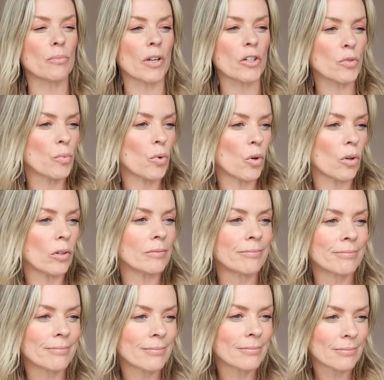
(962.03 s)
much more.
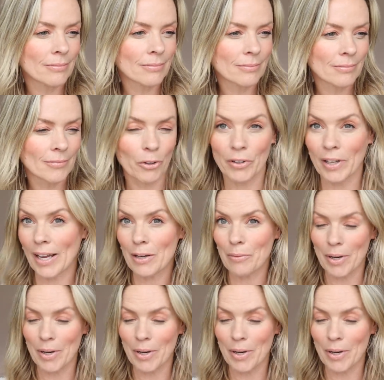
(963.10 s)
Okay,